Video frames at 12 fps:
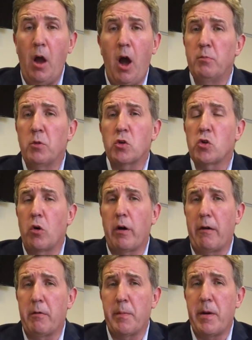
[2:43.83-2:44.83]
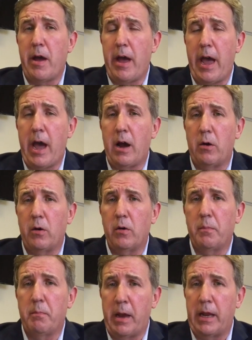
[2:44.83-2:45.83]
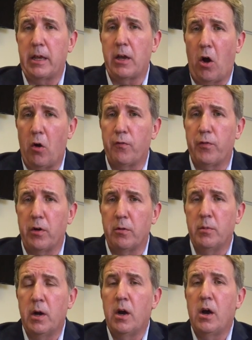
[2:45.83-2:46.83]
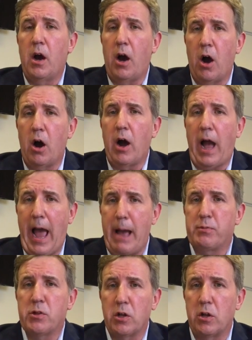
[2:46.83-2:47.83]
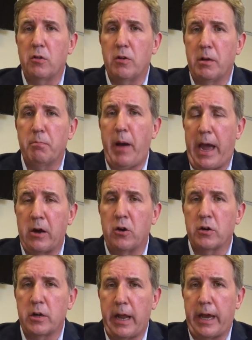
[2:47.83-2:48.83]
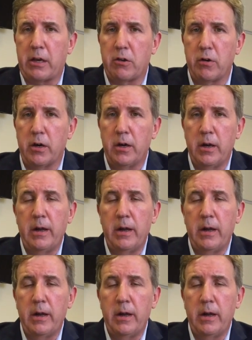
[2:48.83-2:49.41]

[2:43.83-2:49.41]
I'm not sure how many of them are absolutely bang on and accurate.